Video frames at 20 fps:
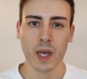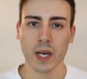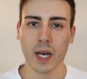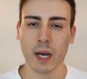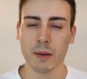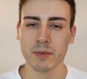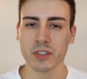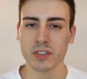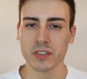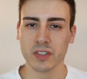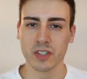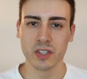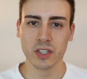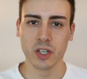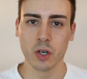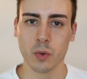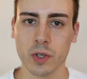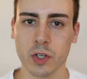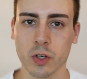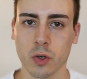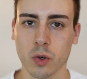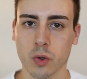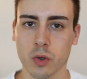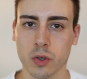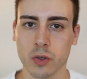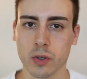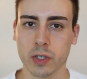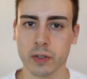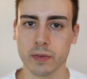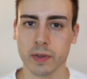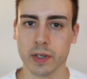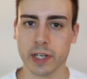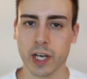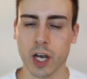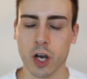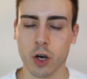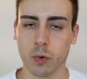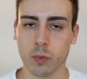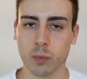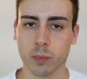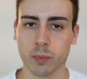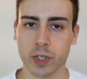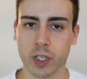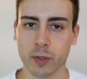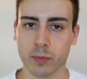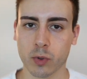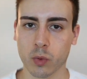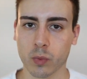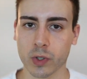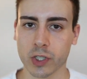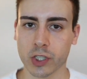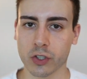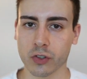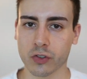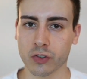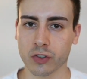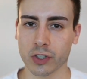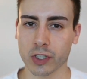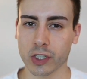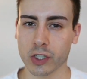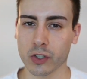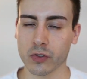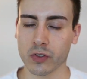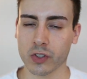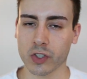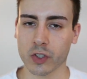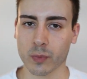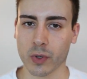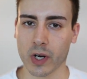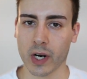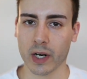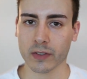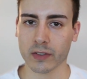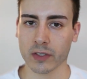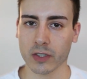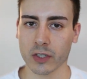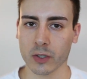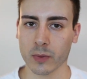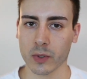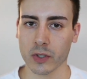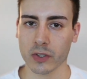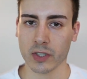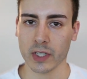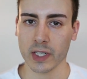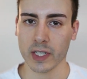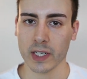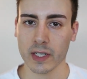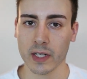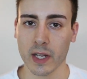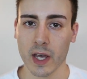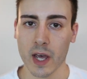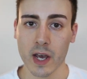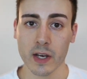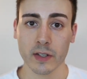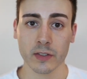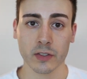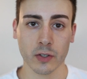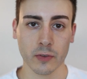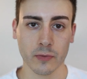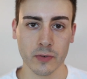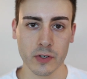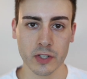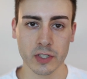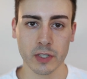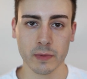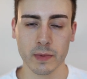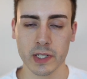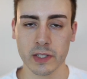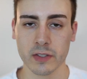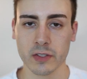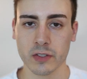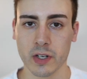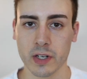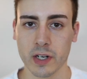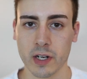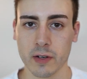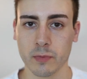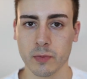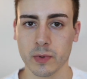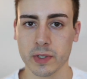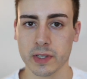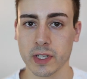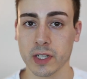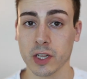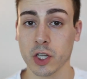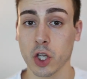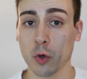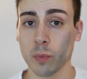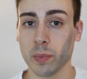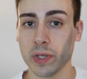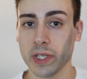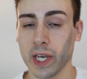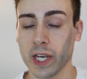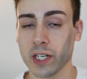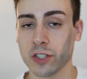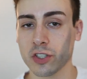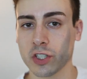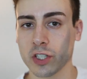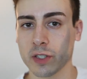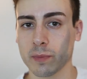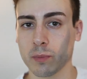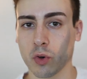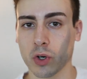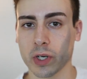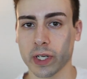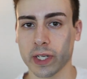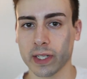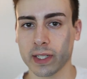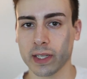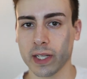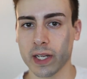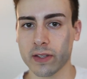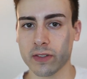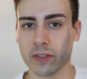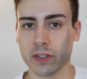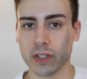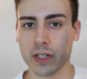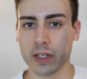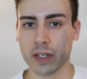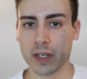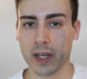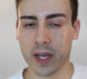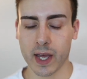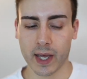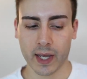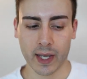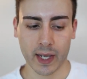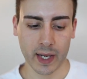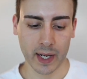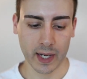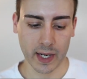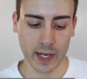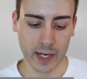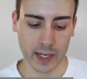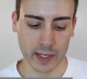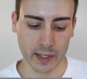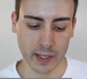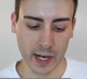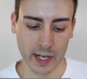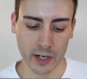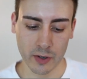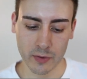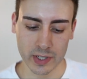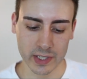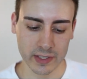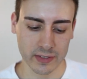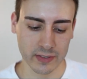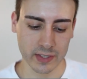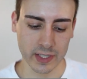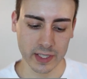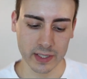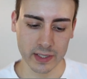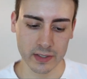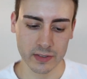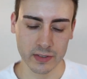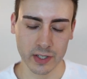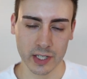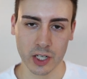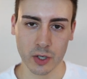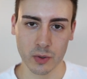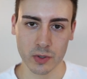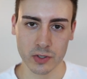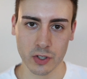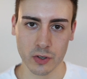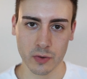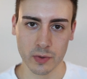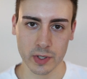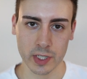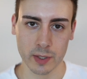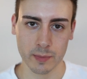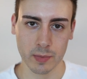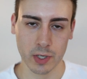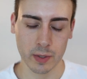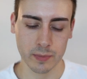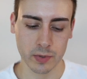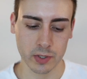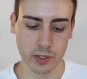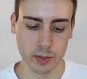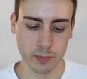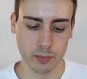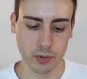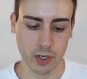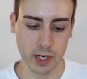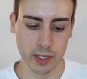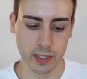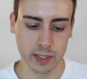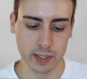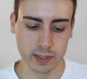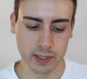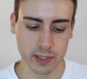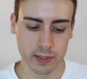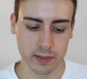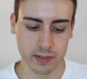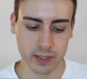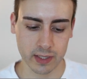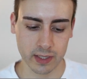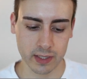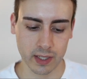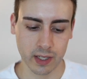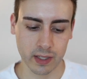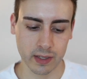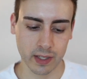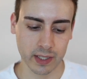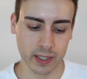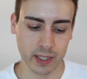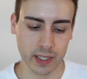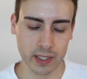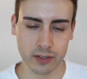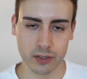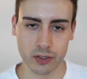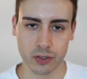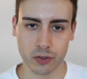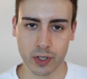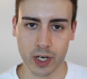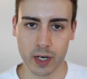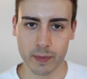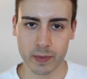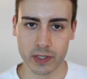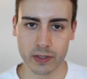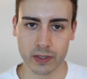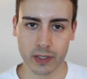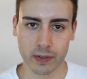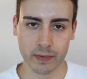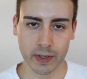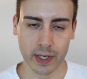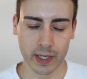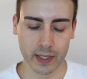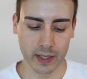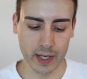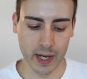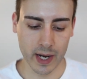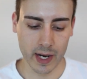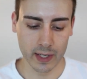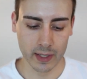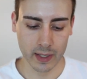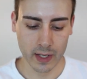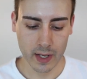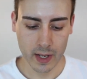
I'm just going to go in order like how people would usually use these products in their routine. So first I'm going to start off with the Low pH Good Morning Cleanser. And I'd already seen this. I know it's already a popular product. I'd seen it on like Instagram and stuff like that.